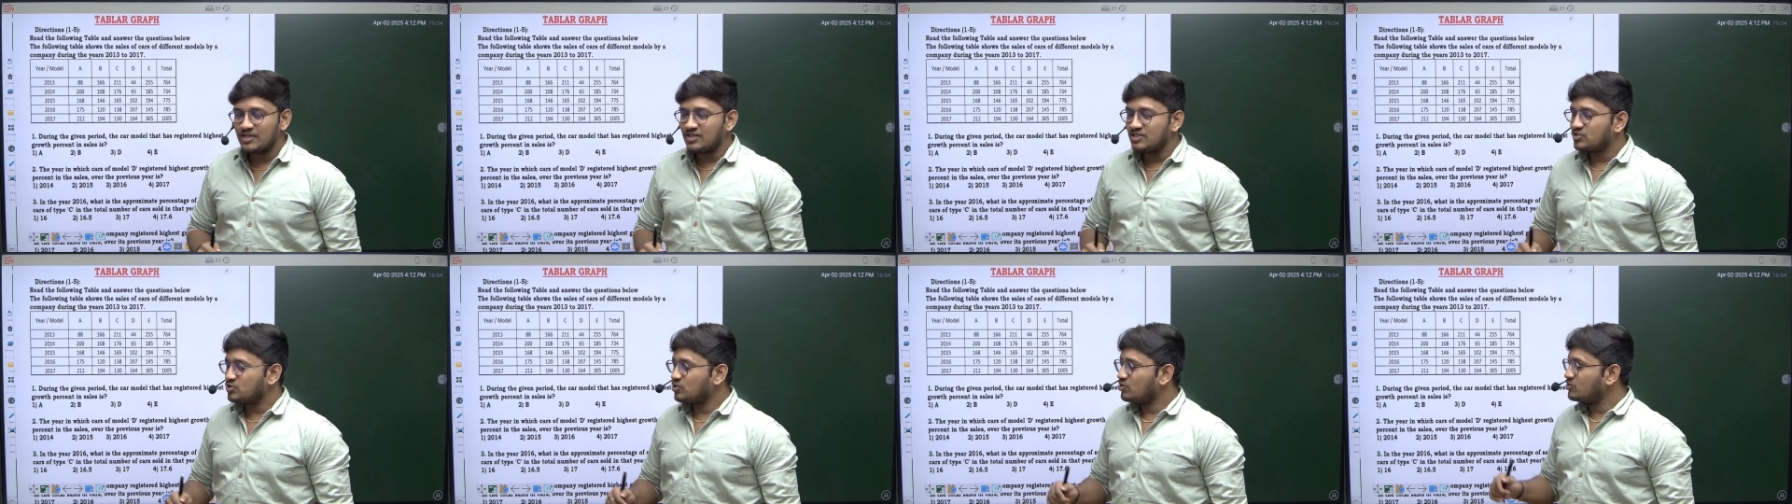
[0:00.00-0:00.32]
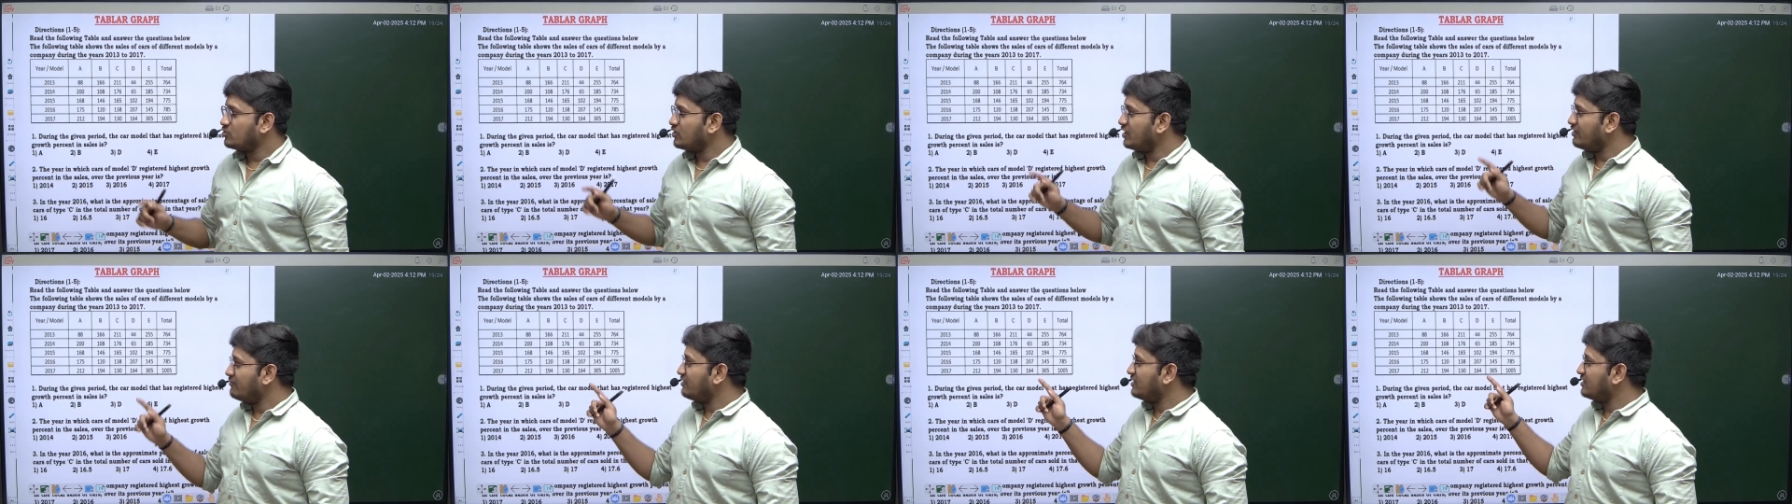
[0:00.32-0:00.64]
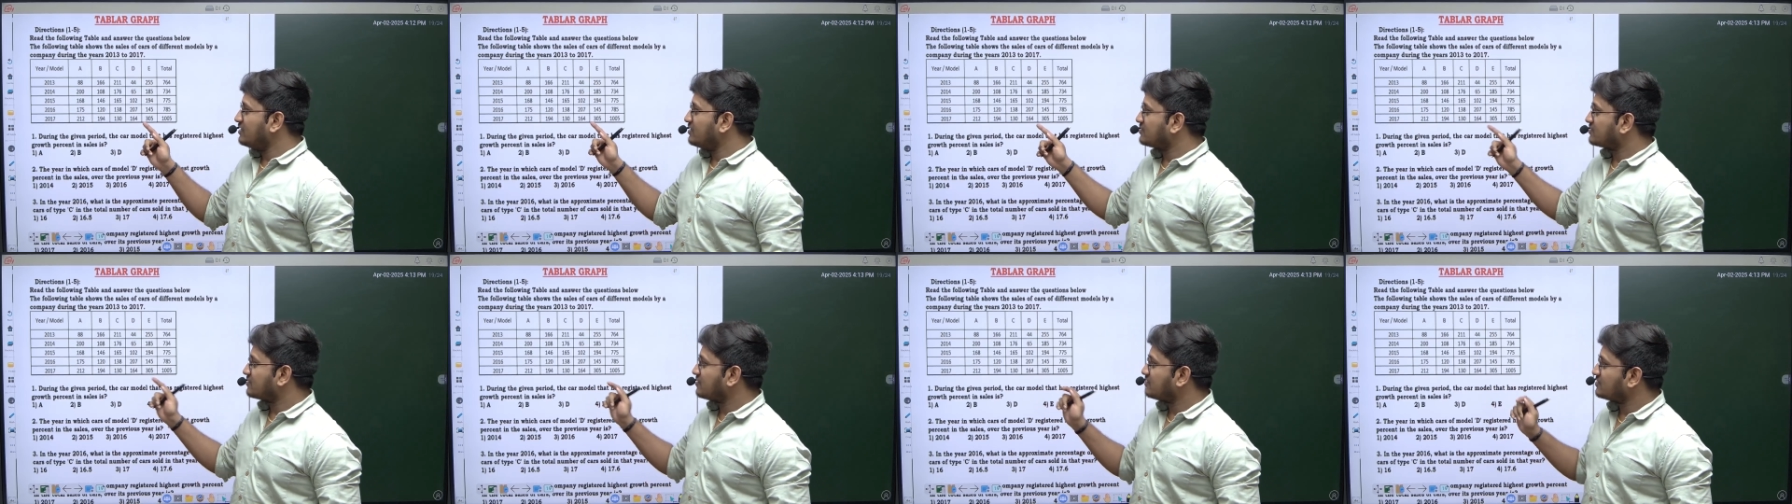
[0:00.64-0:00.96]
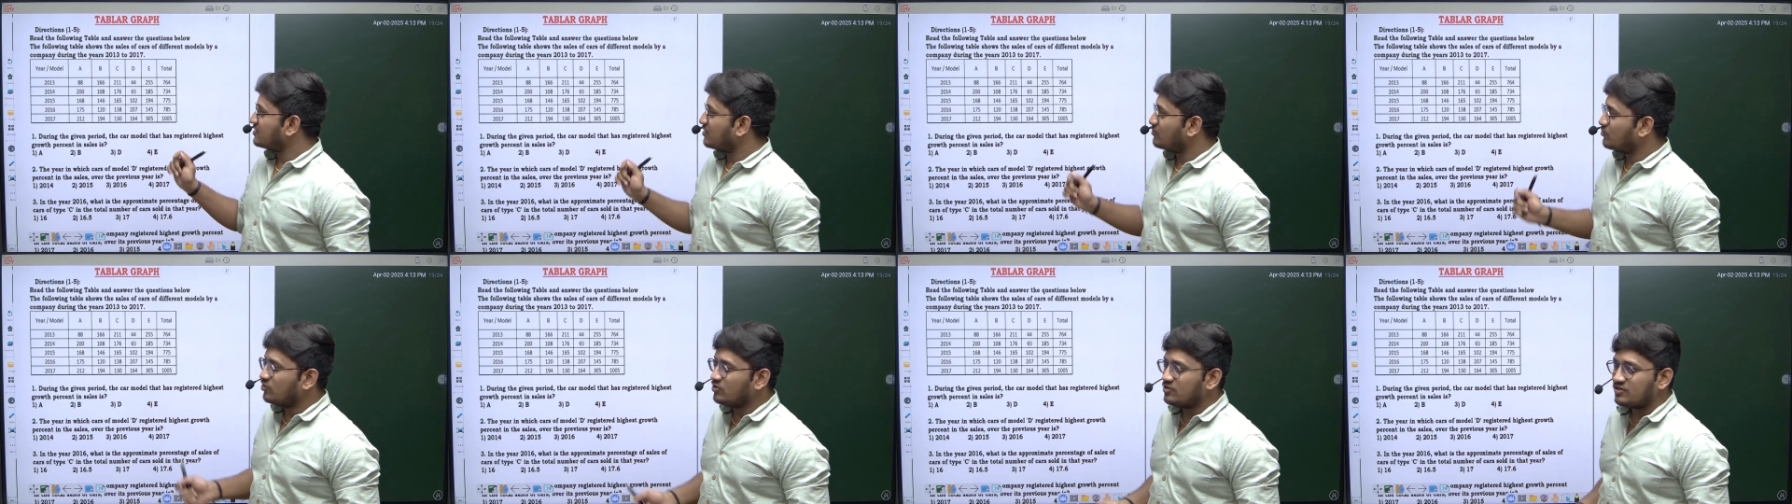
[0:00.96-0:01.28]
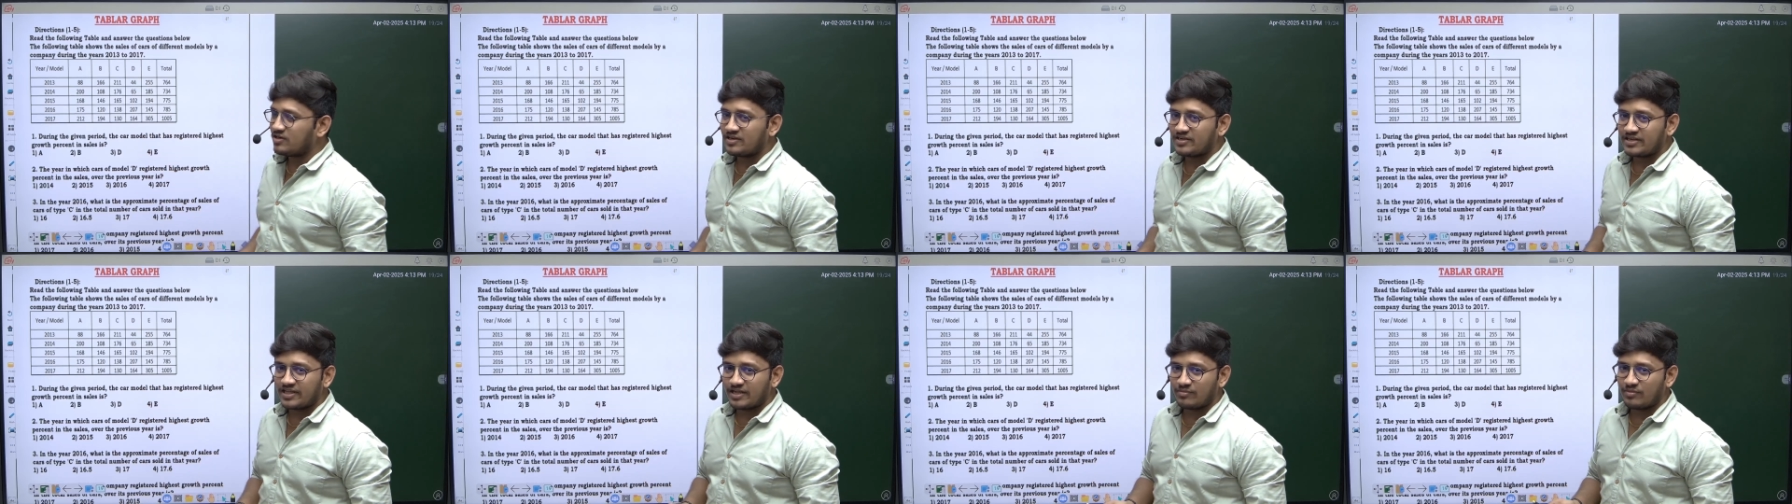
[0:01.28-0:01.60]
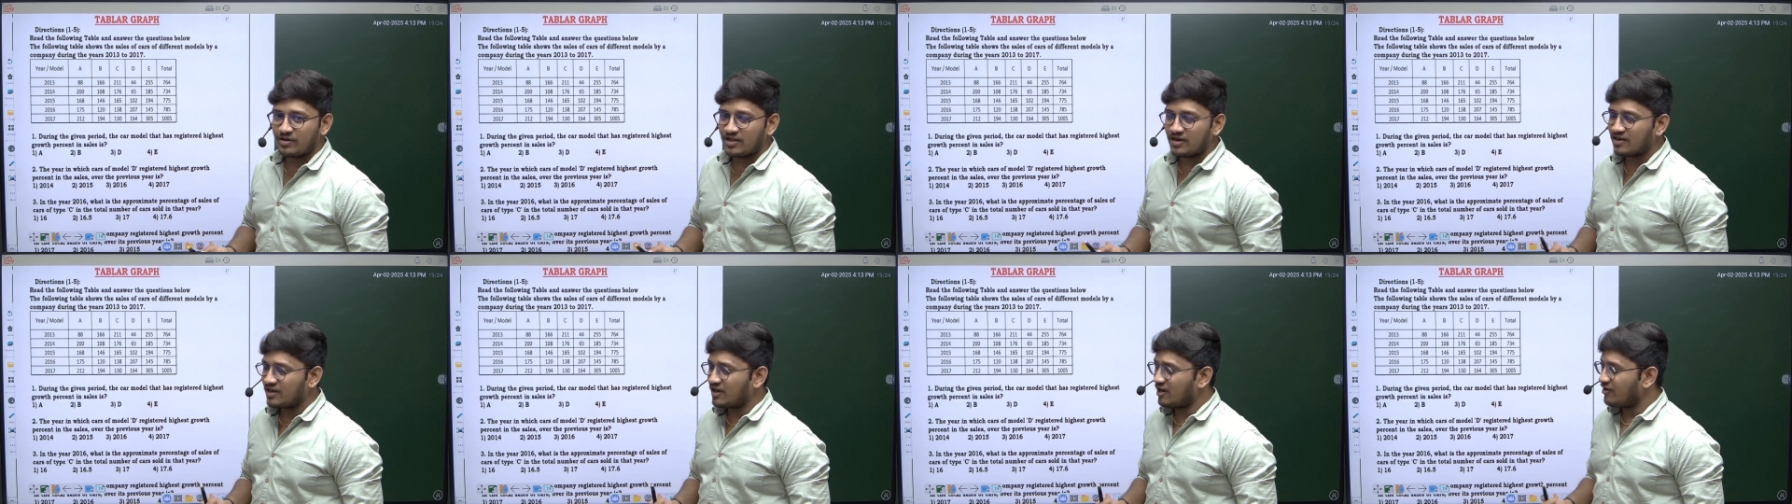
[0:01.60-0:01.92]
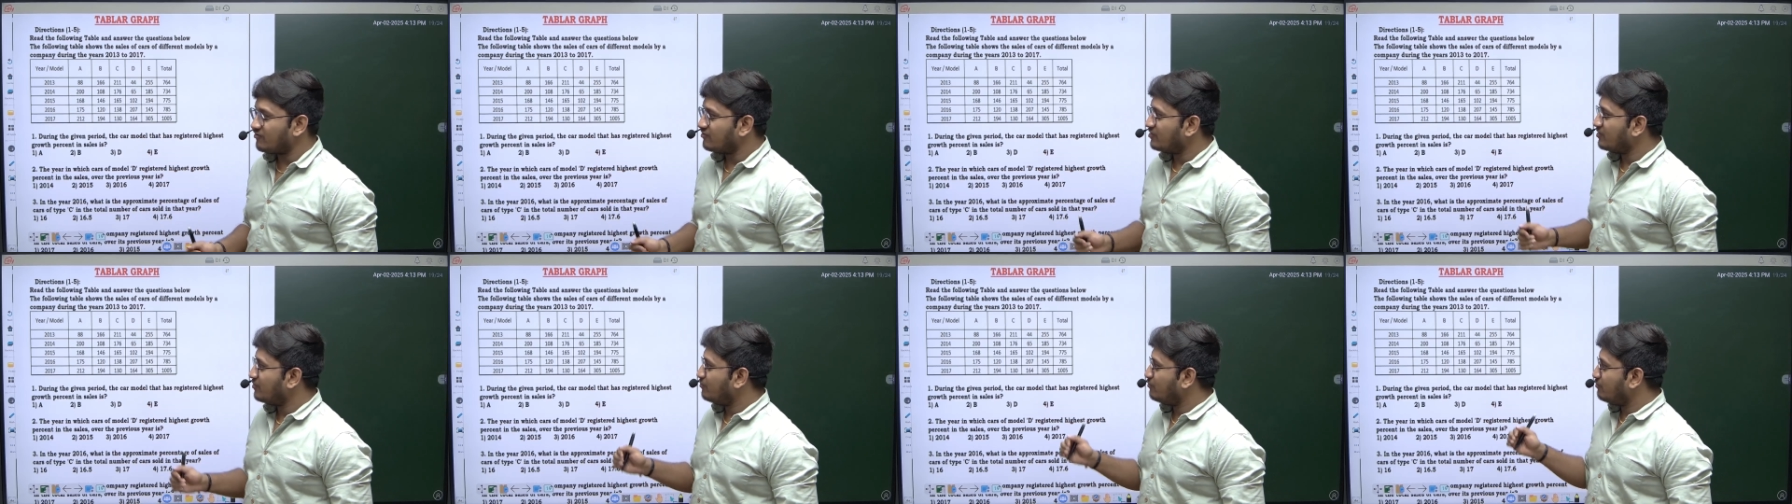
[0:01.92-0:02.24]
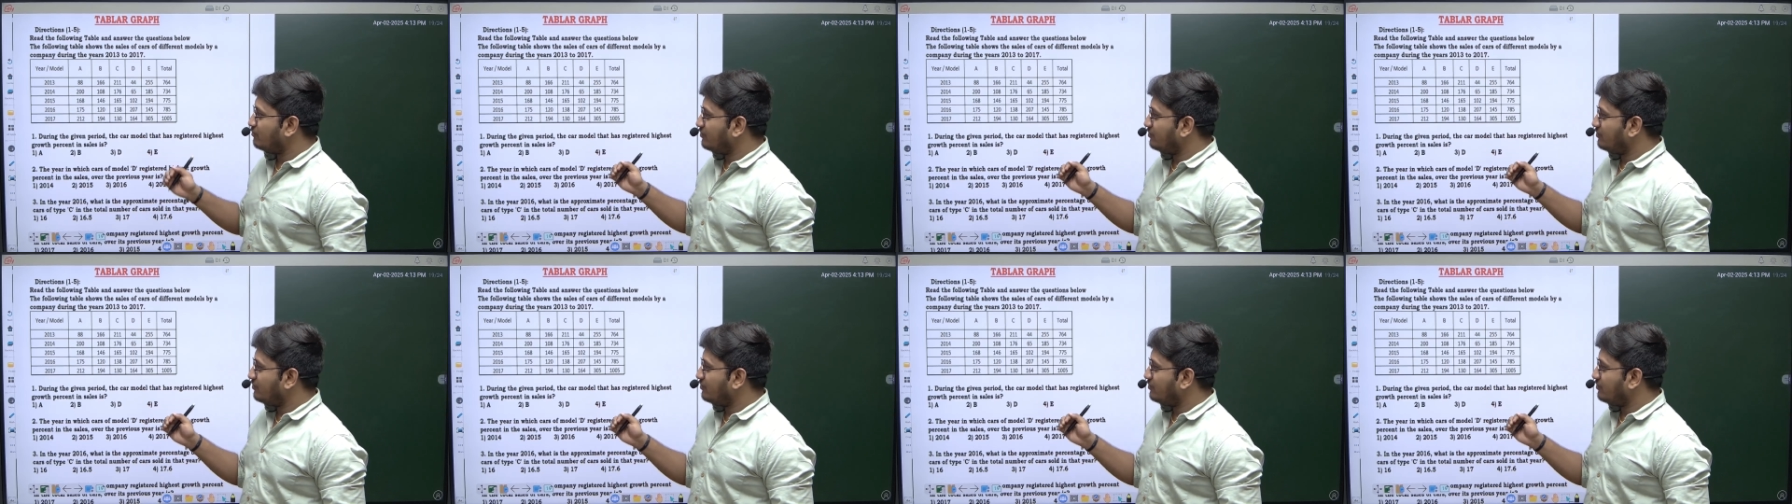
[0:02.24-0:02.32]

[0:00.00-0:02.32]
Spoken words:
So today we'll discuss about tabular graph.